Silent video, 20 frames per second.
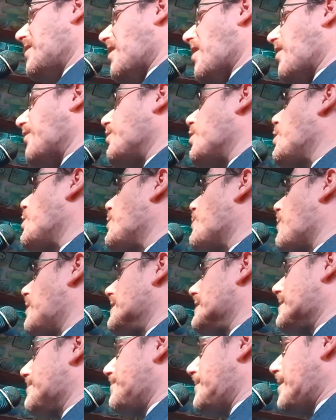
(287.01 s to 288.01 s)
on Who
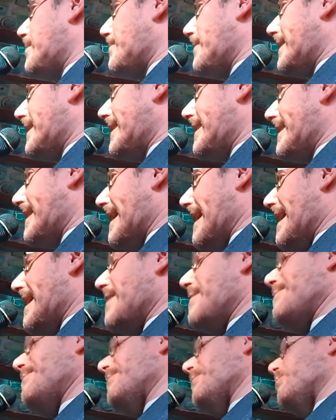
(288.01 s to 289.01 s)
Wants to Be a
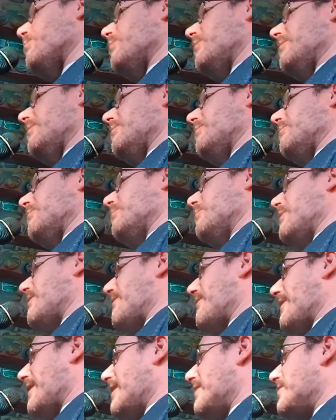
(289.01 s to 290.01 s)
Millionaire with